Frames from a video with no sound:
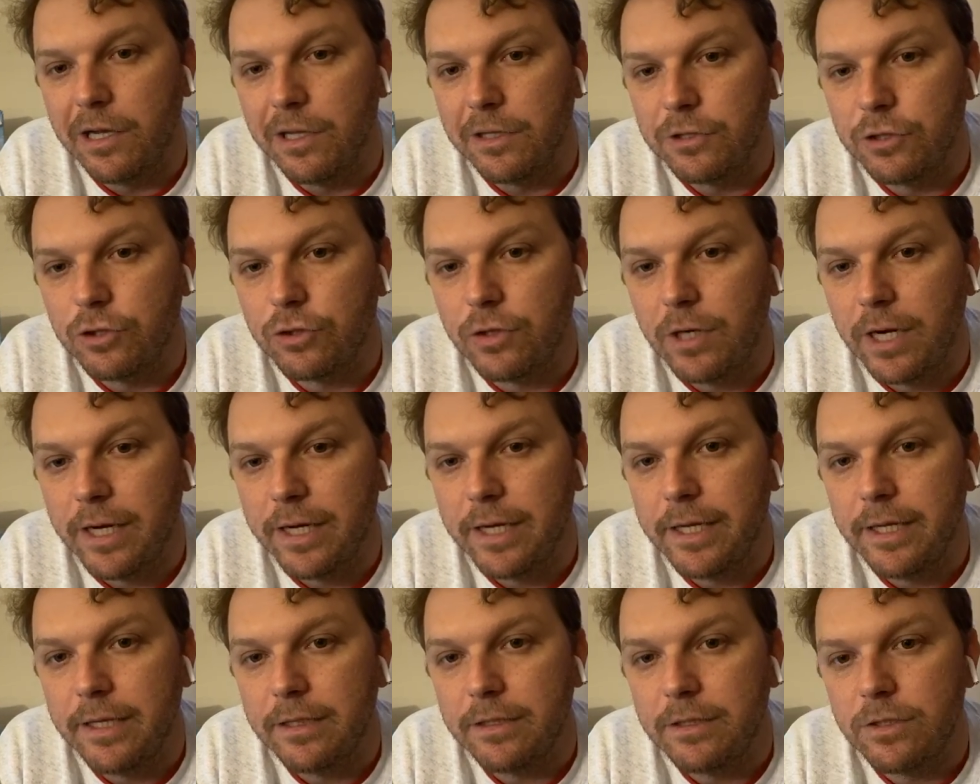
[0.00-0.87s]

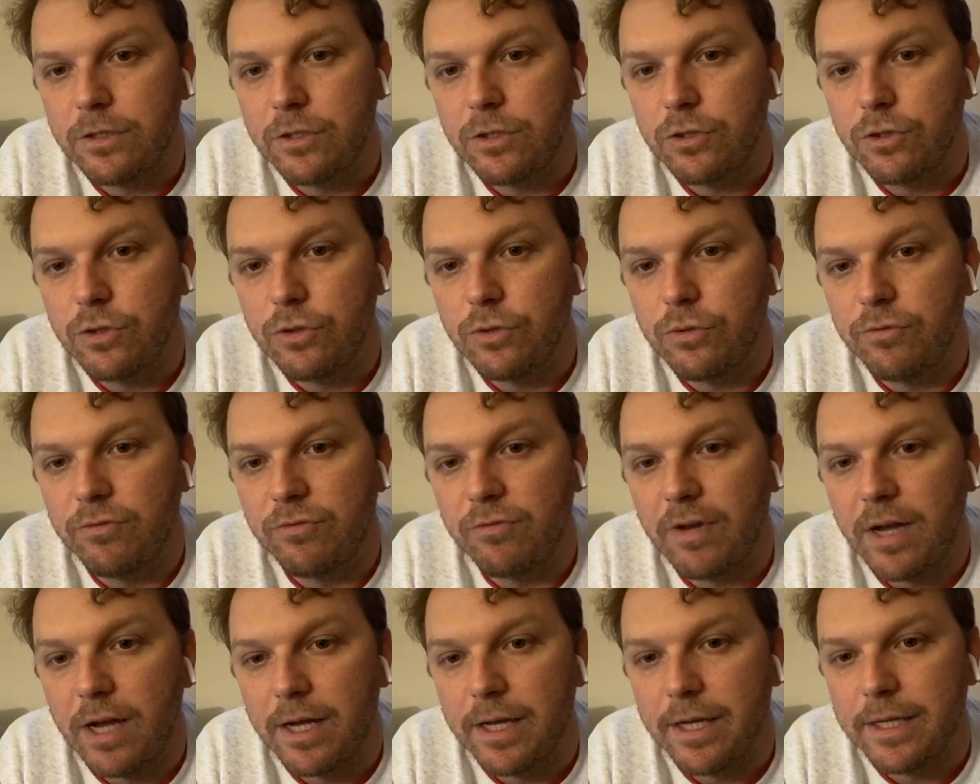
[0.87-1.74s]
trying to
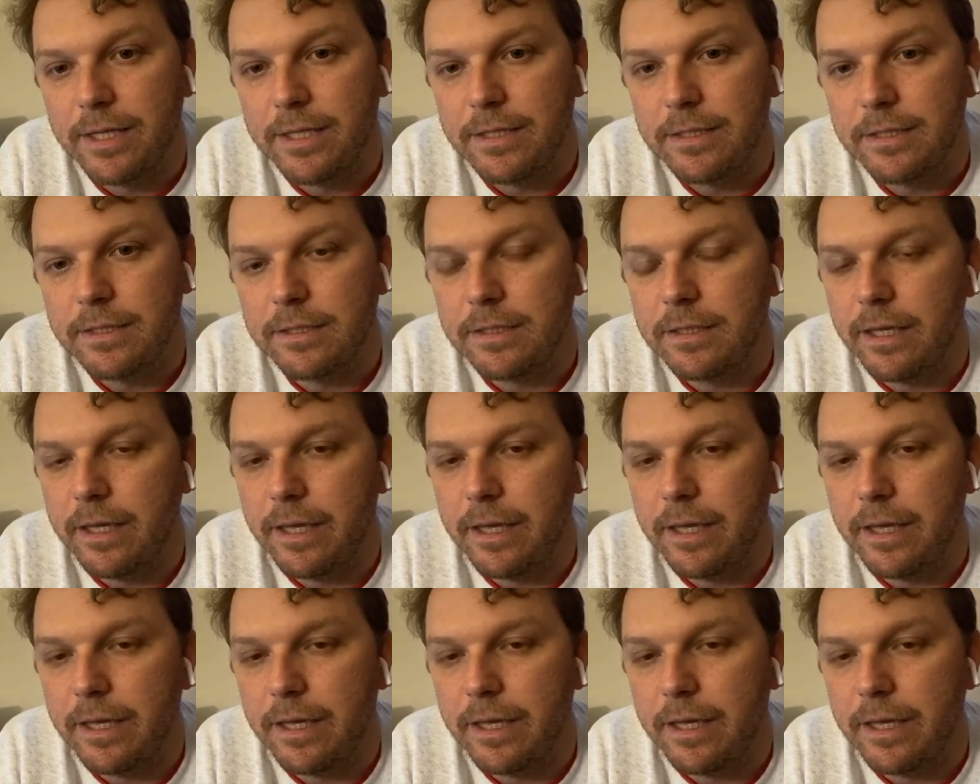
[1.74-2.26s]
find